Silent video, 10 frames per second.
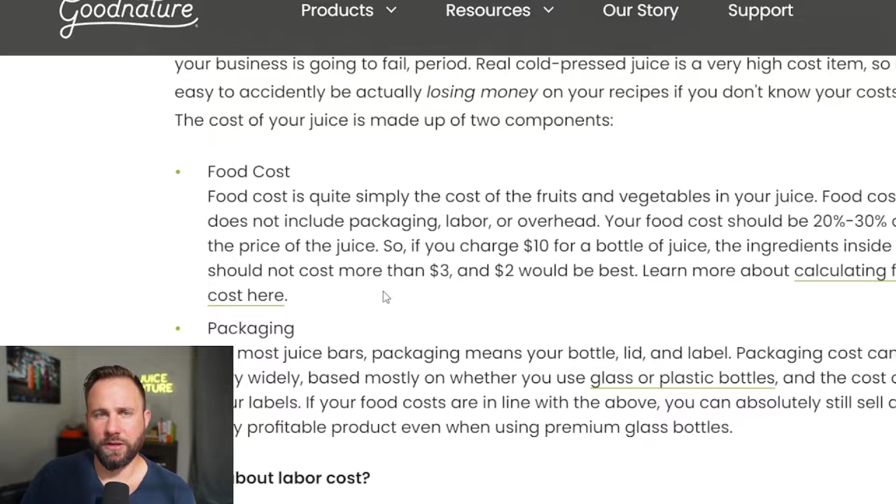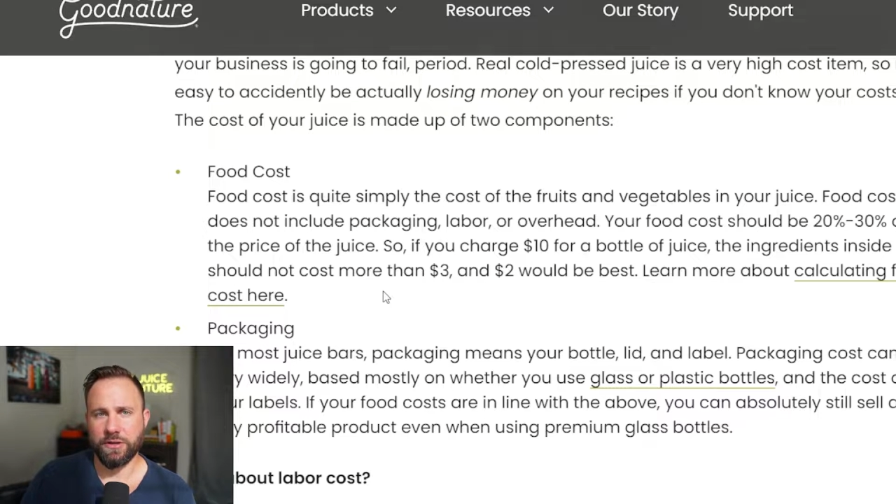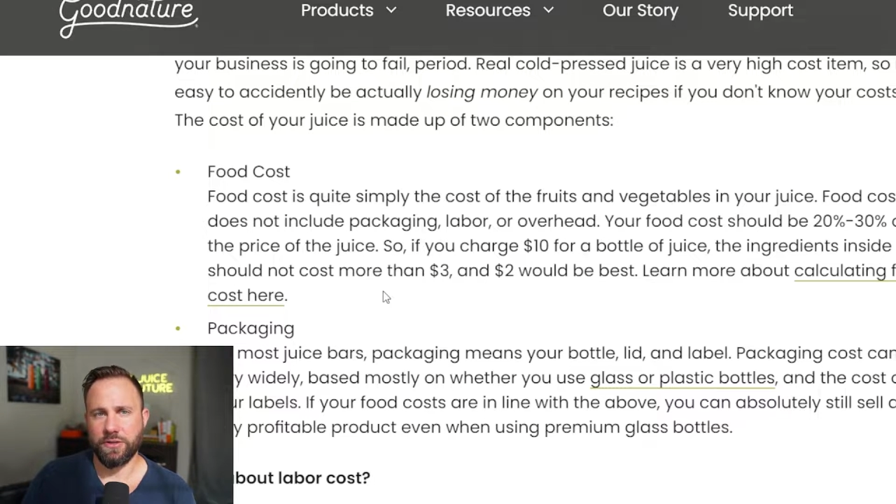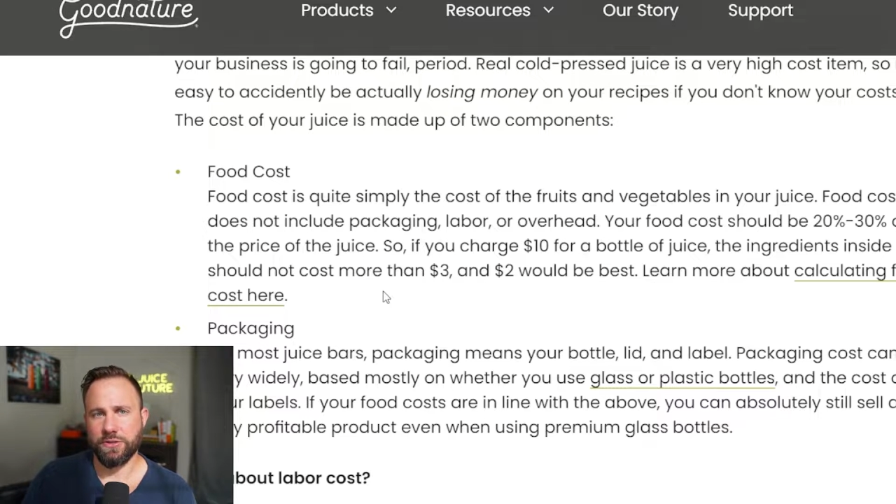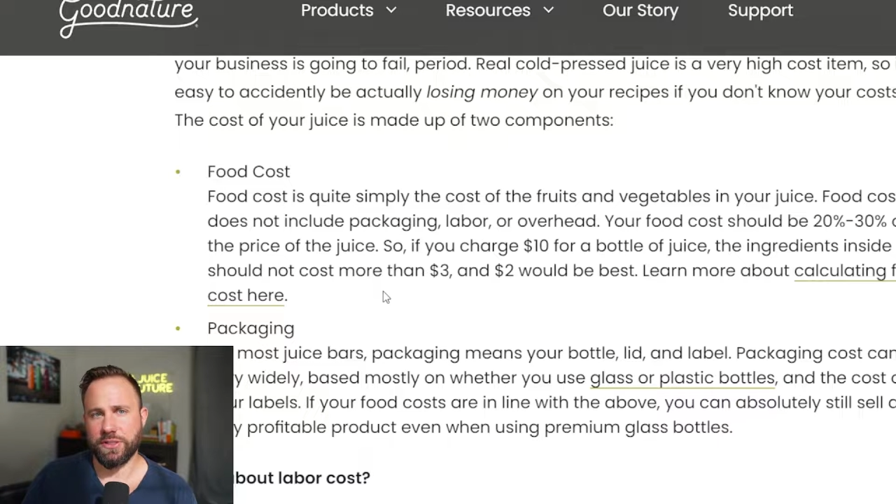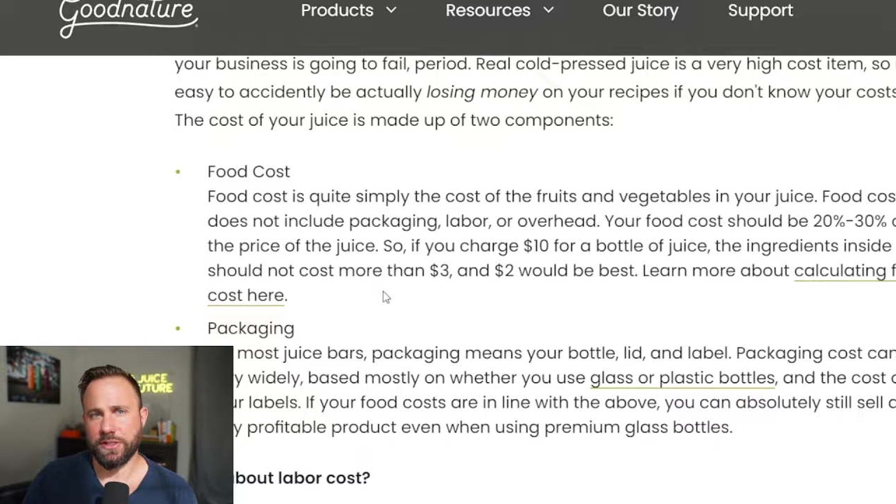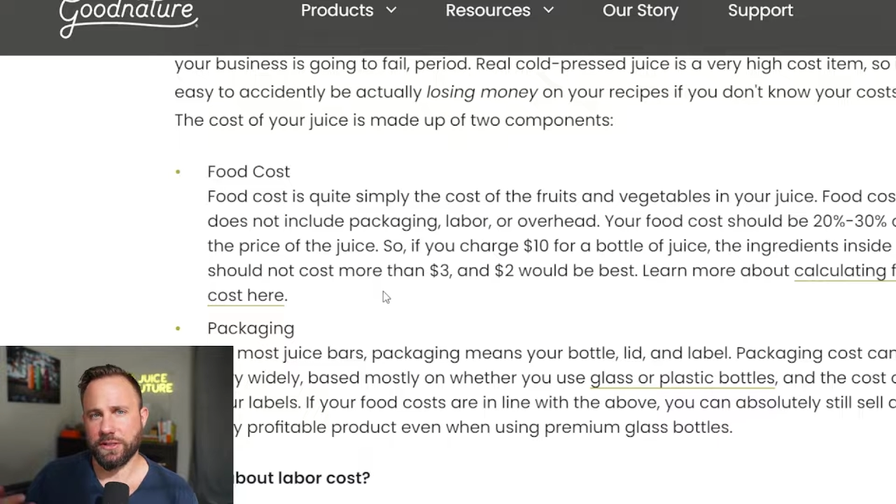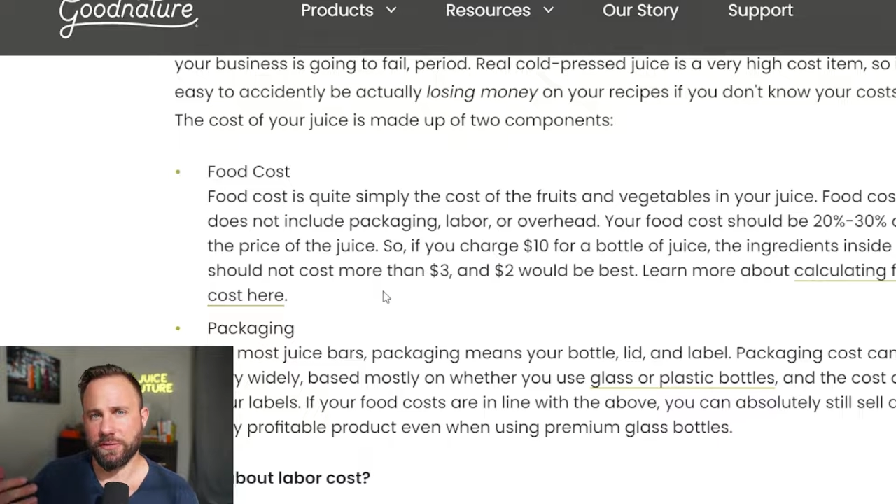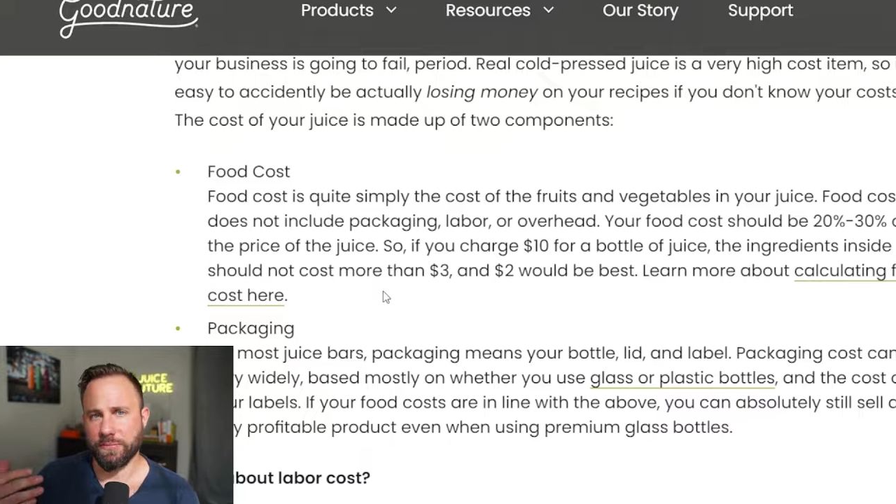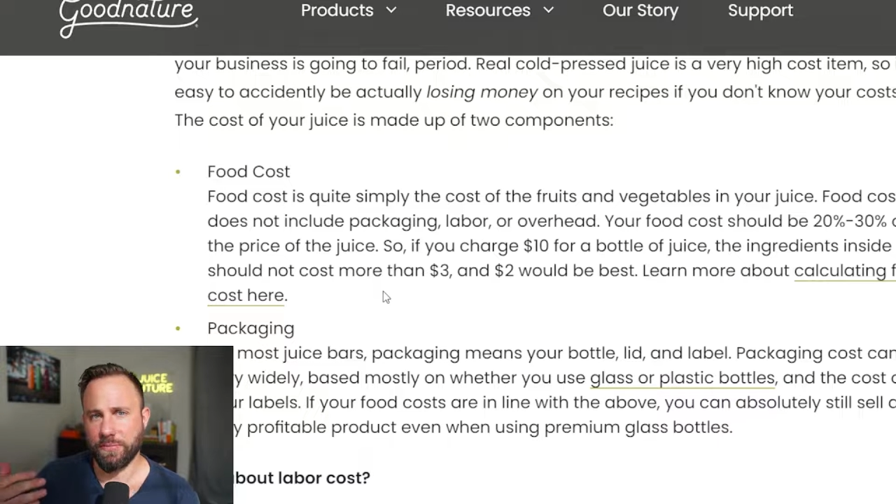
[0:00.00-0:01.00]
Are you
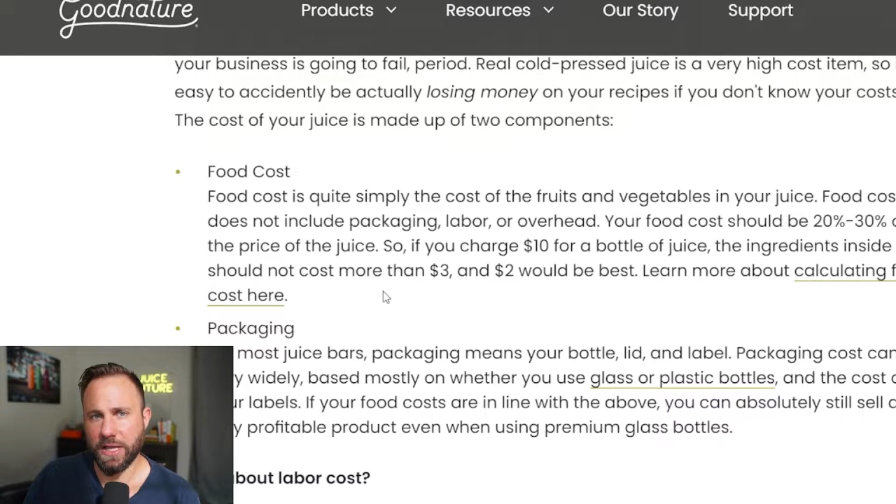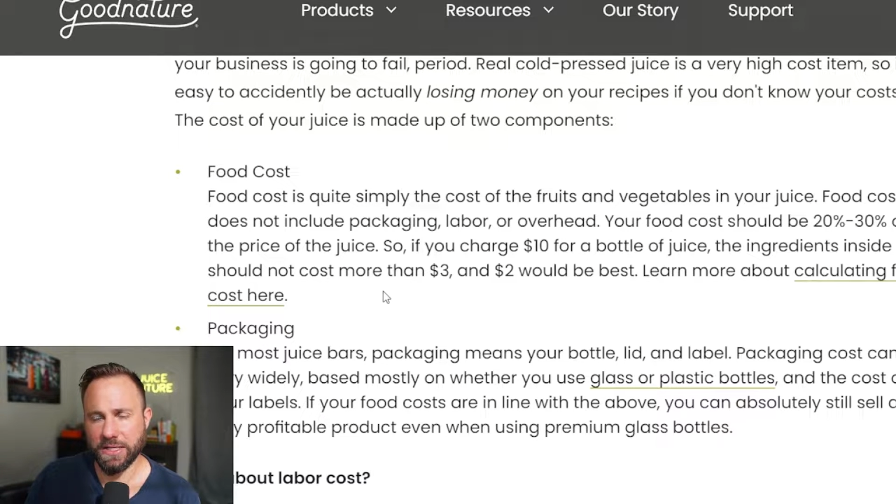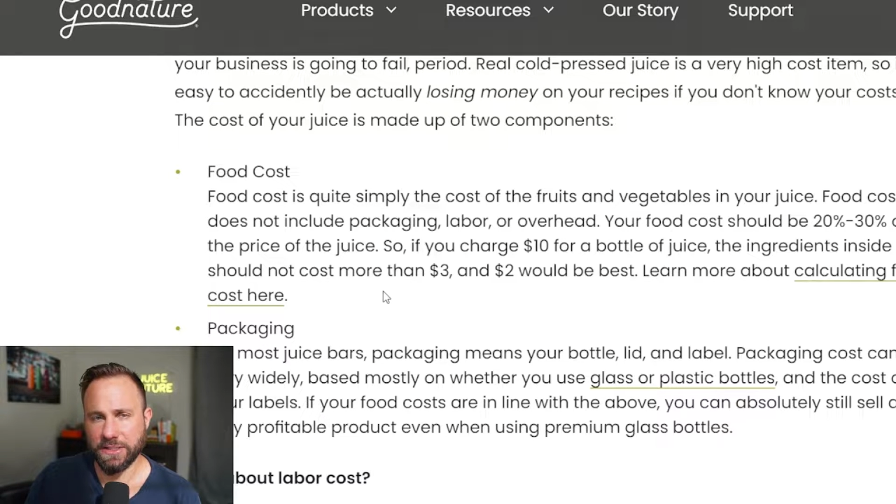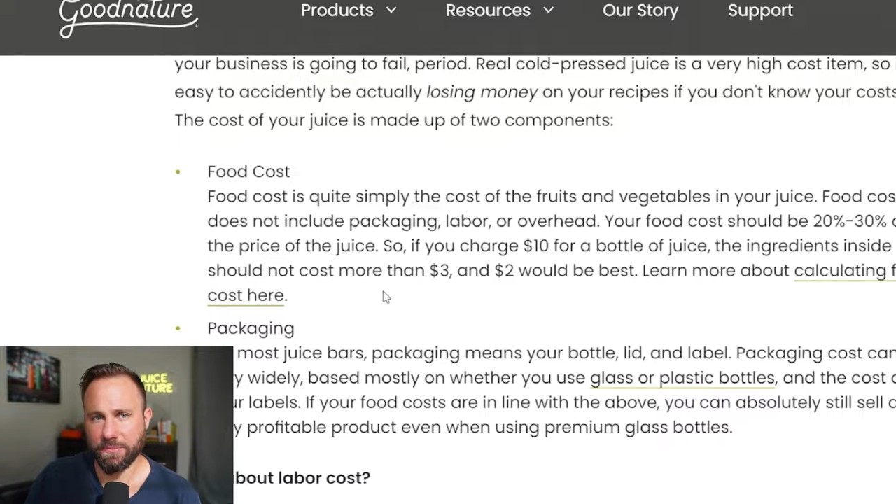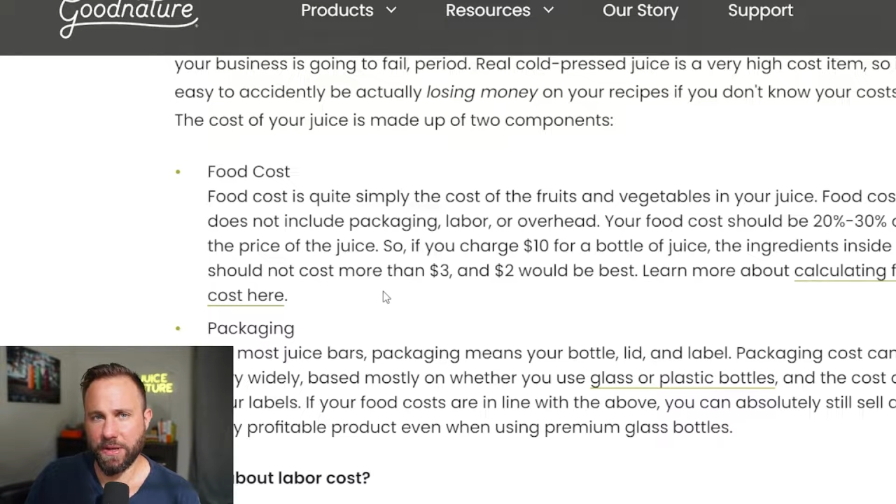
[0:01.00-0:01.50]
using plastic